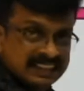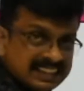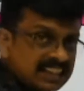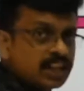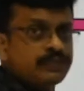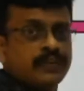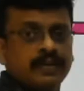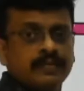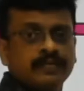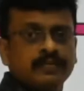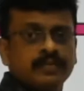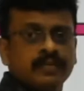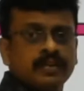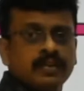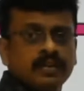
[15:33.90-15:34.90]
35.
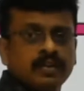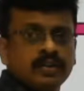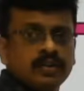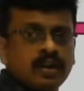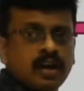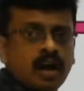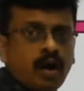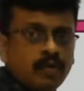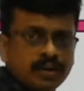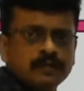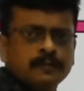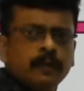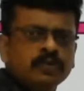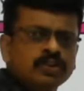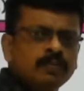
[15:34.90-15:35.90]
How it is
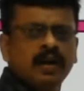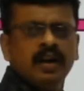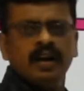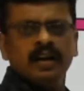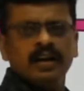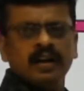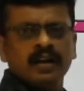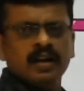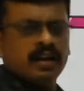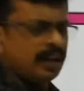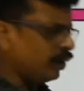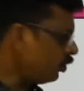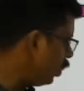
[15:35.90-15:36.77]
possible? You